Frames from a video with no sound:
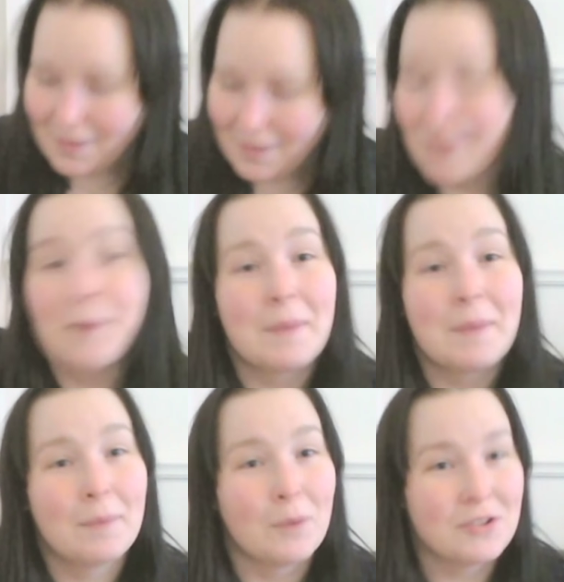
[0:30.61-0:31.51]
there are
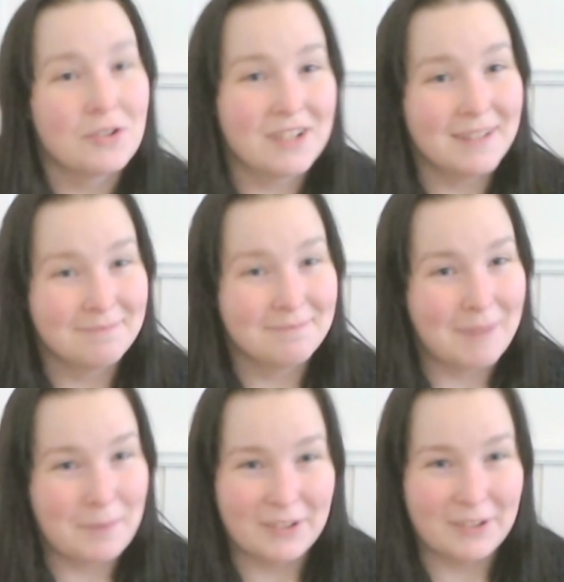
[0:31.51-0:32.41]
people watching my
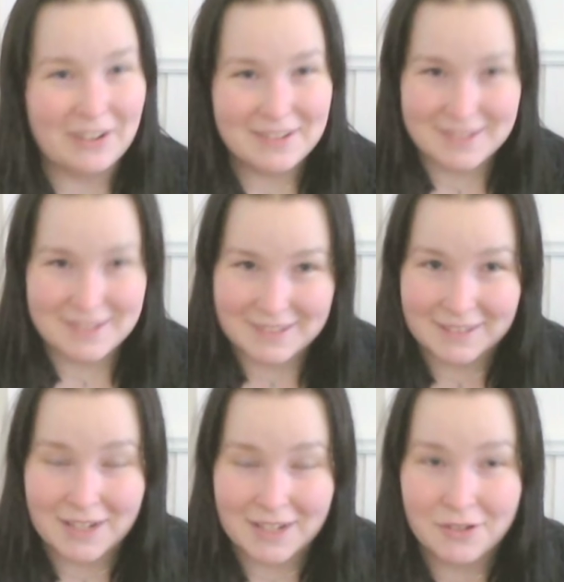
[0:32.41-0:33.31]
podcast
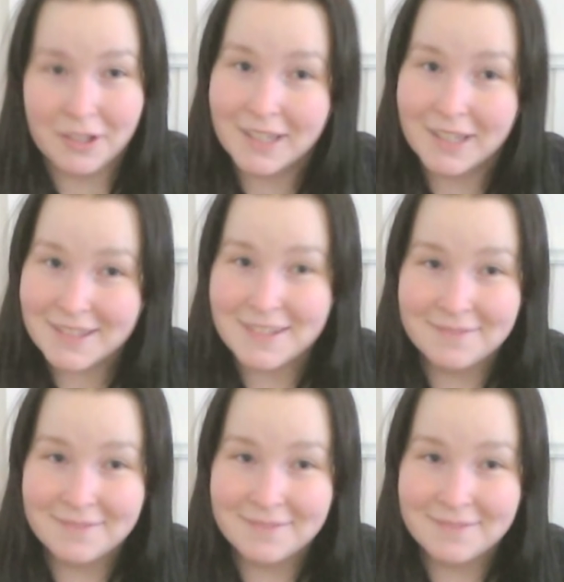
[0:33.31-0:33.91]
and enjoying it.